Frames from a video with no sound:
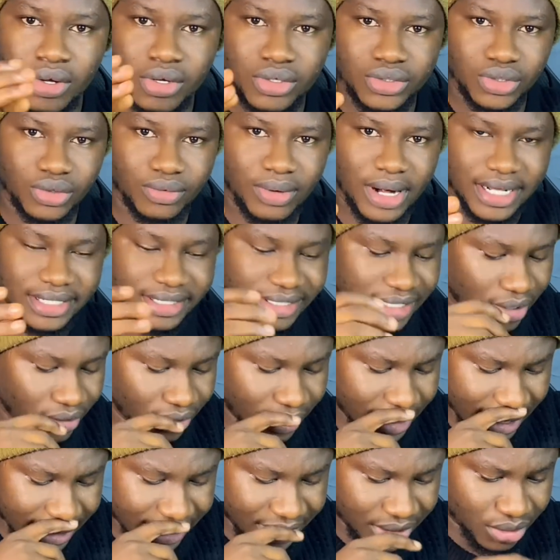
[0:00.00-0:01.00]
So right now,
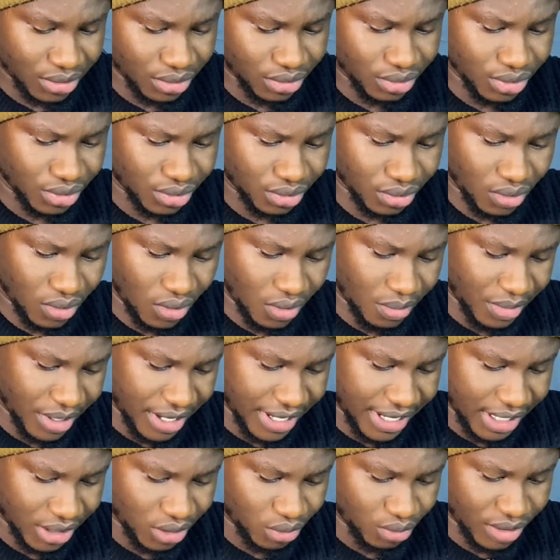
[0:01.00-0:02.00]
all I need to do is to come
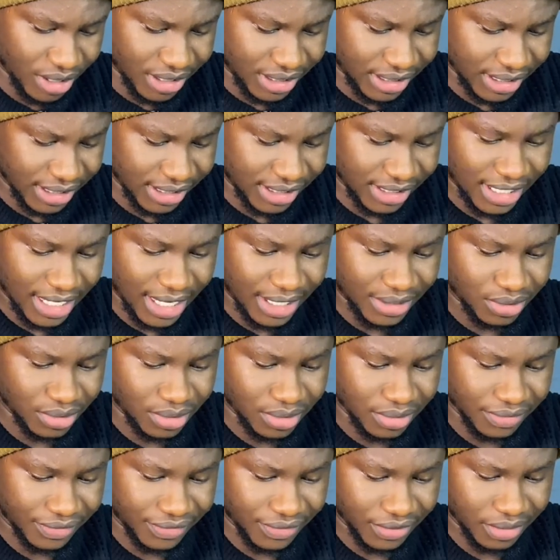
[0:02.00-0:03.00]
right here to where it says slide to
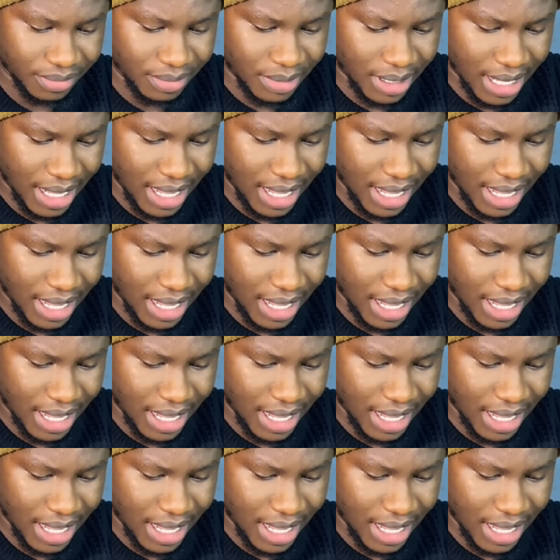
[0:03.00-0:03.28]
confirm.